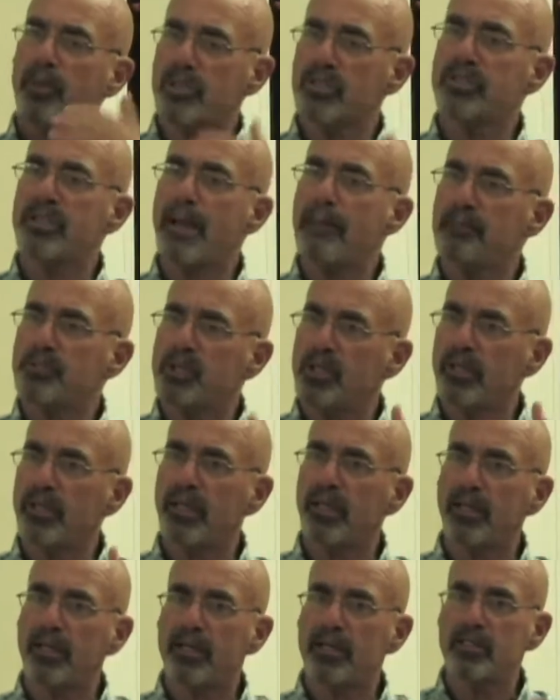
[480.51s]
perception
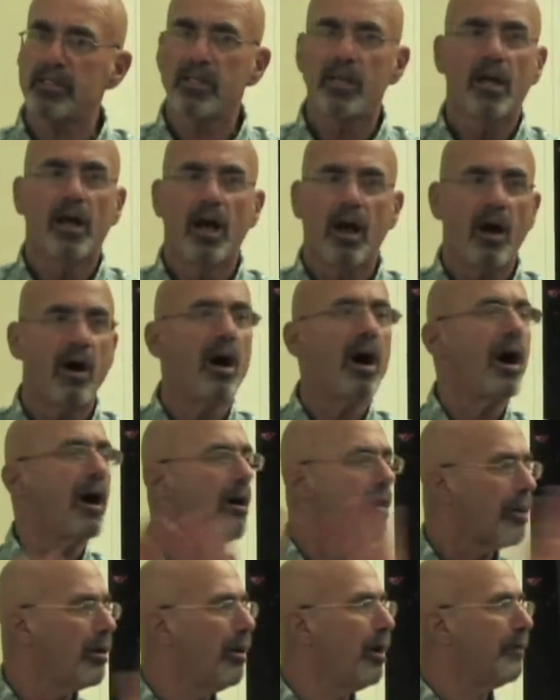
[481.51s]
is
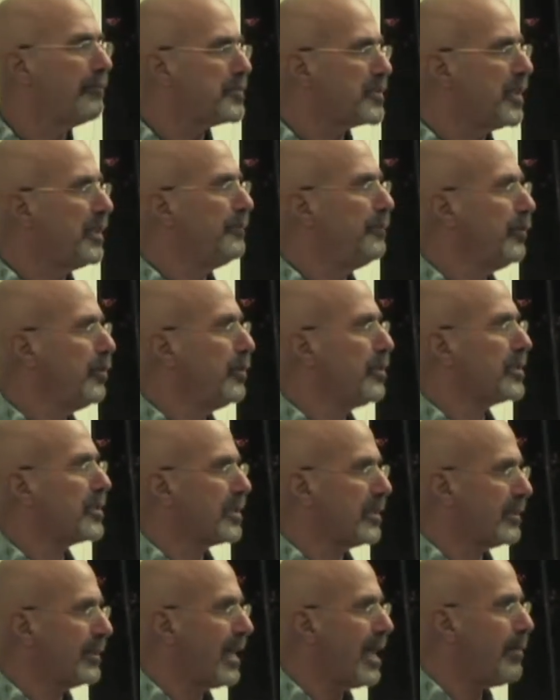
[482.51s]
our Gulf seafood is
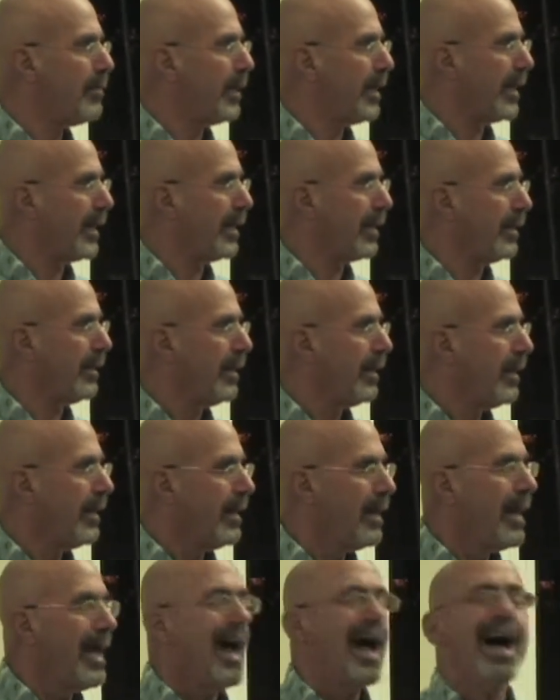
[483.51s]
contaminated.
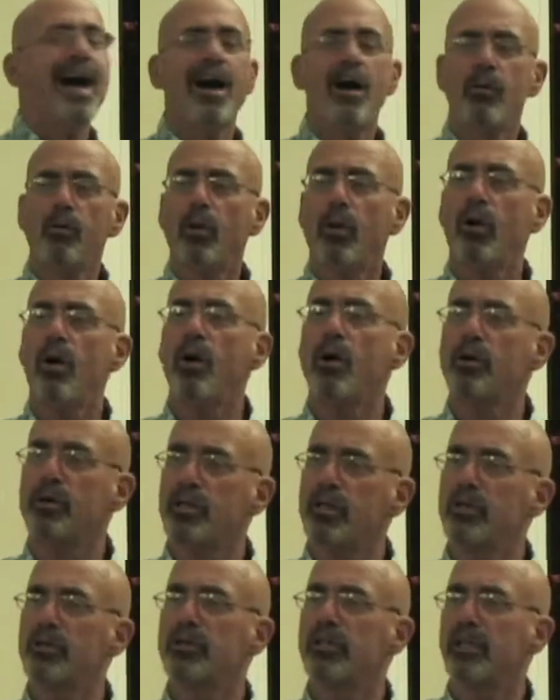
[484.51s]
How long
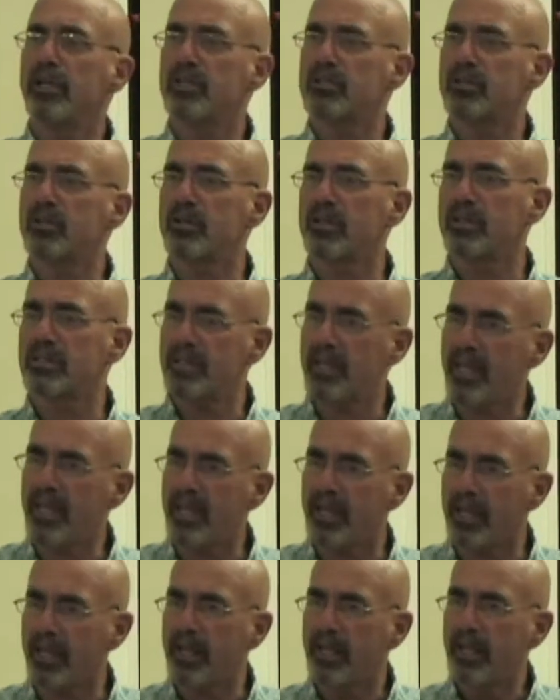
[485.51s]
do you think it's going to
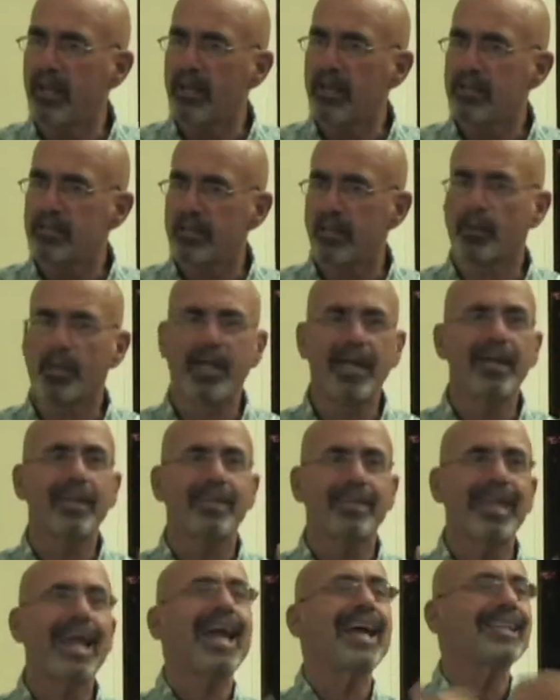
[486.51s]
take to
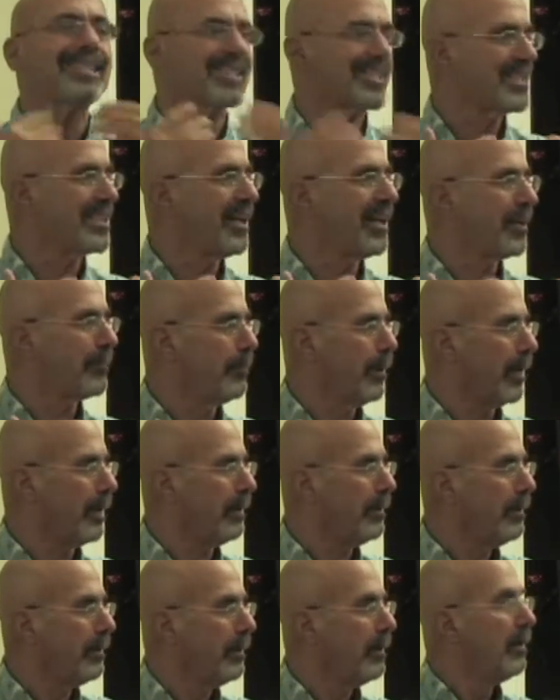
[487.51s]
get that
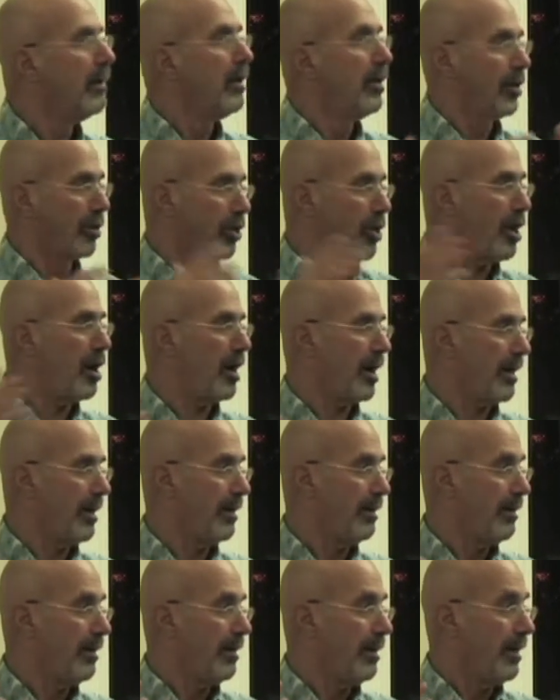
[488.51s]
stigma
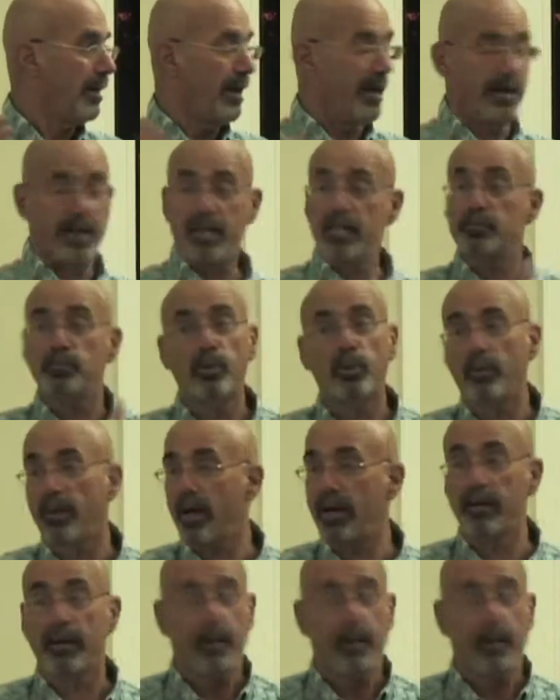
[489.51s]
gone? And these and